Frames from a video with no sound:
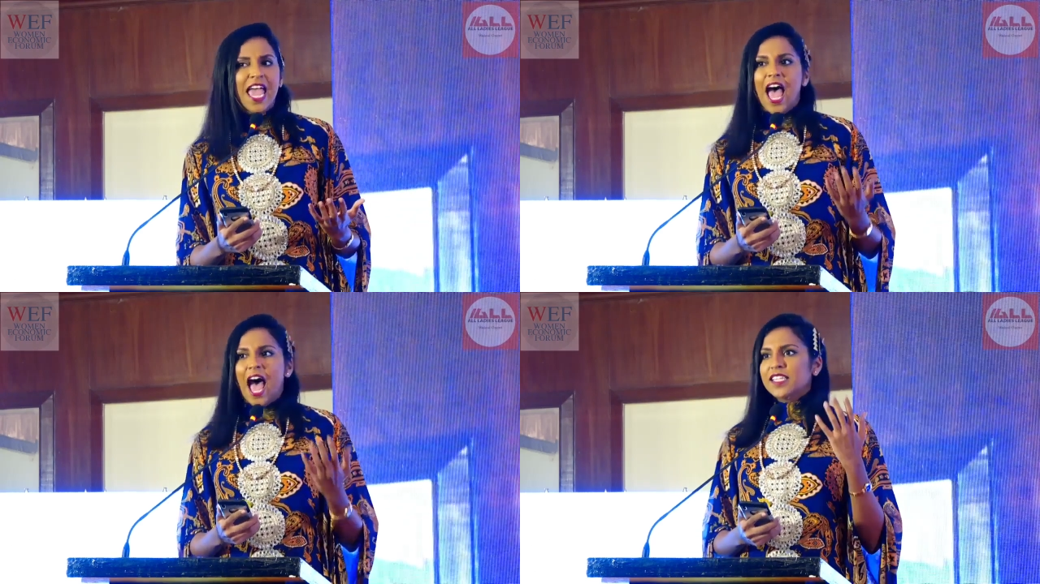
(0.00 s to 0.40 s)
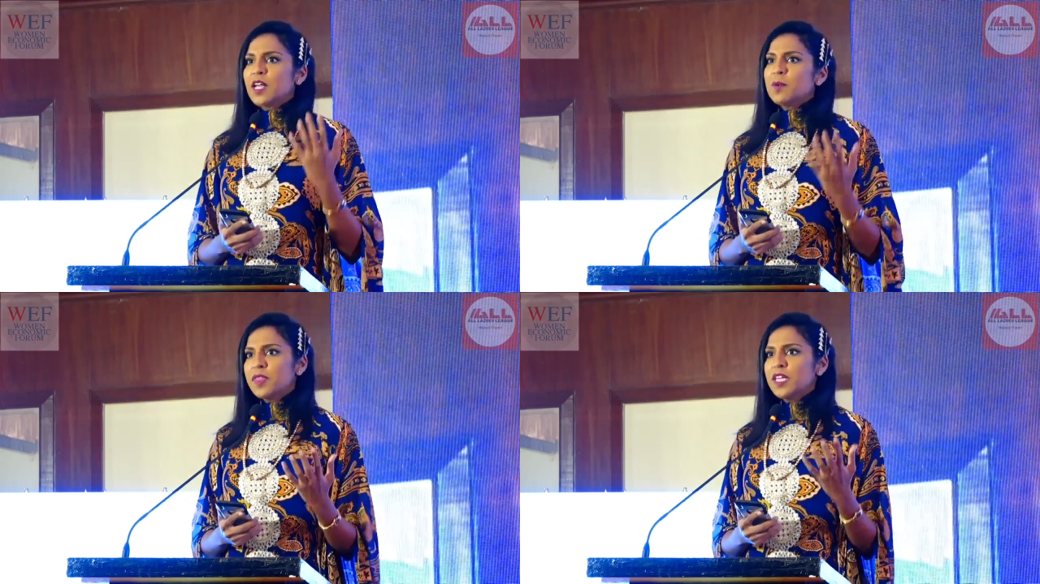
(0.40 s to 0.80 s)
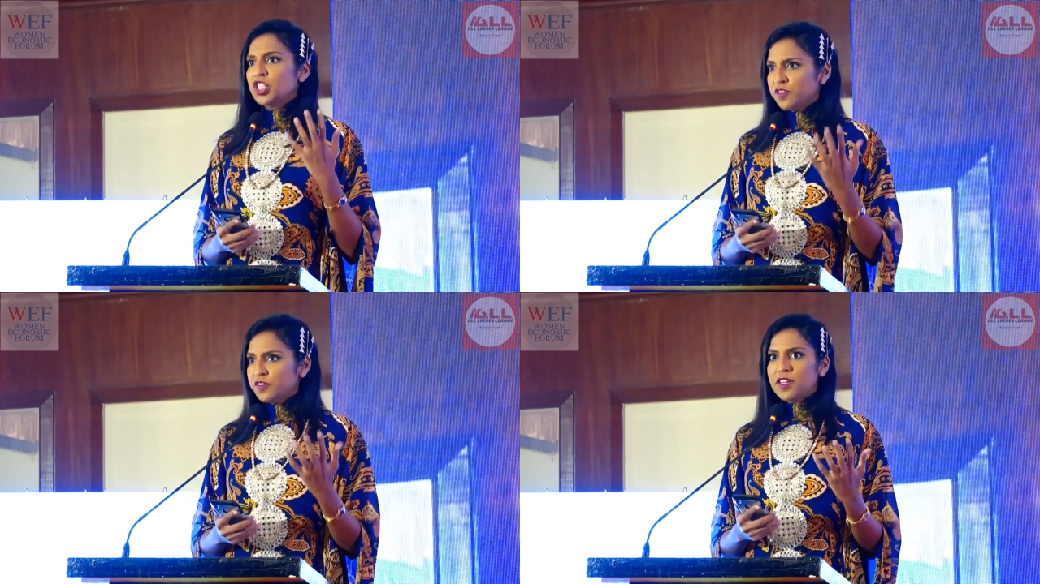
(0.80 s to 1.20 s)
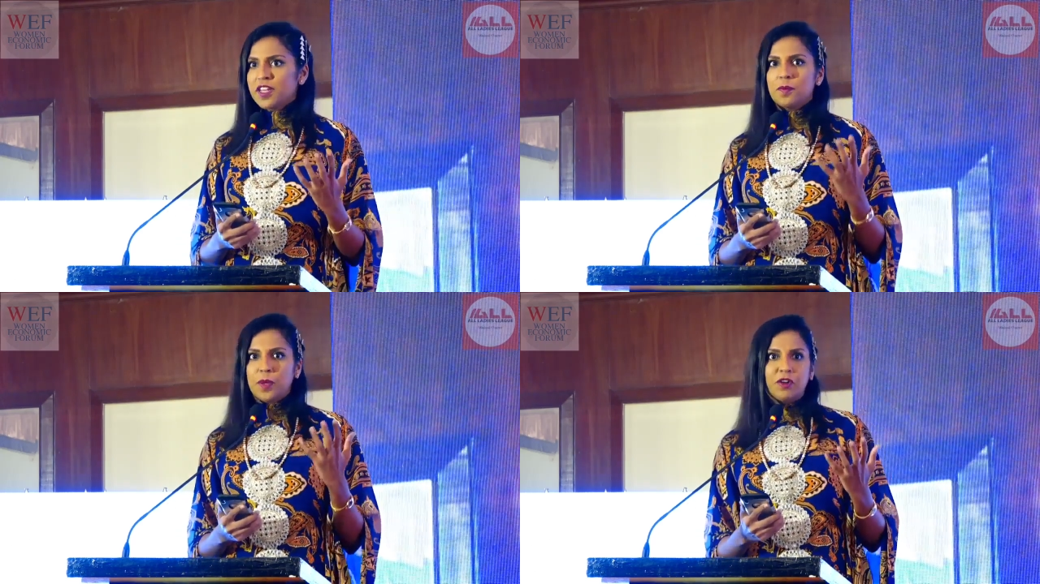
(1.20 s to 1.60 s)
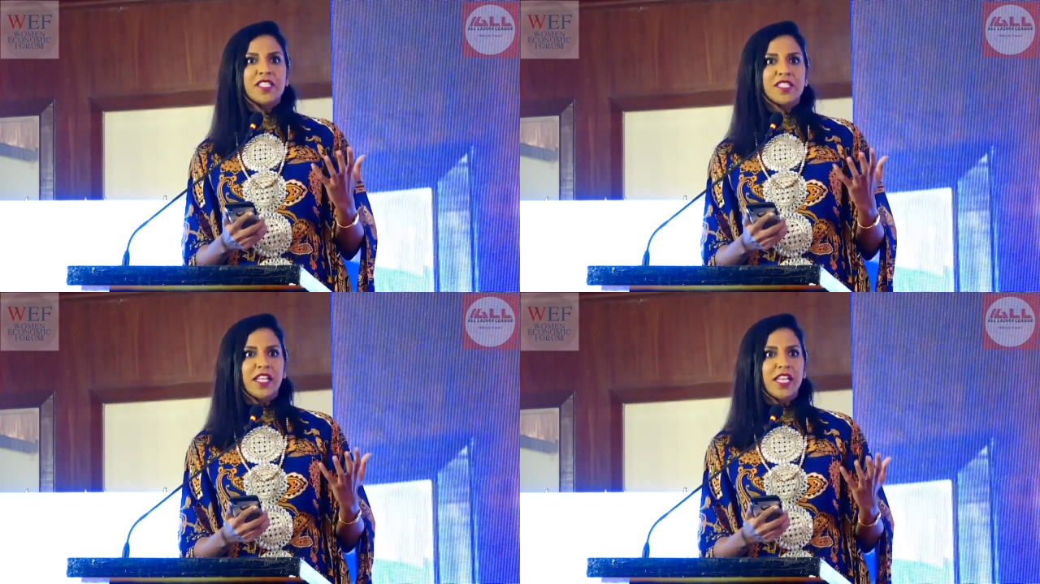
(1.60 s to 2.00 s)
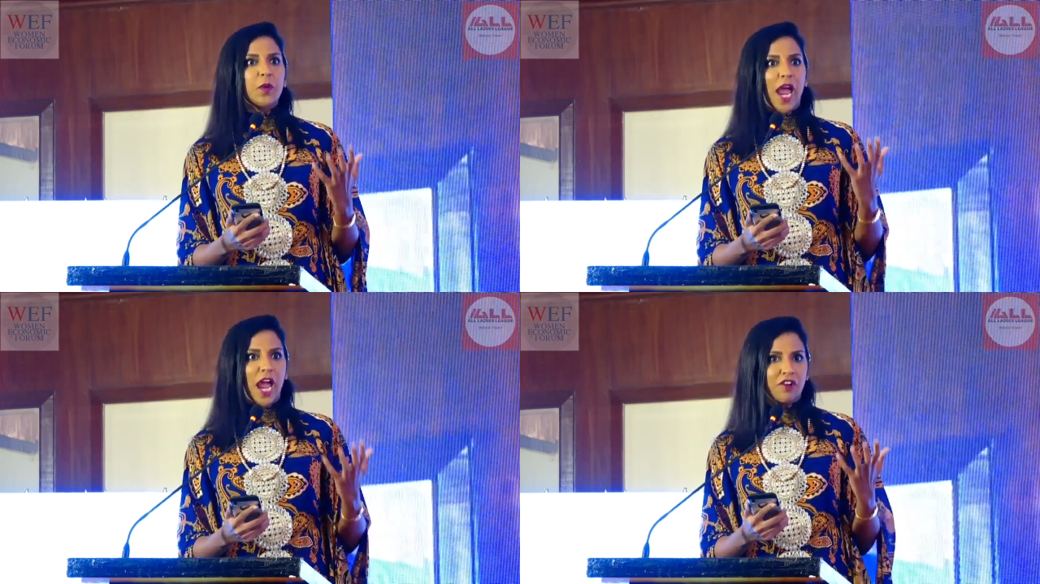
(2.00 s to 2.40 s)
And something shifted in me recently where I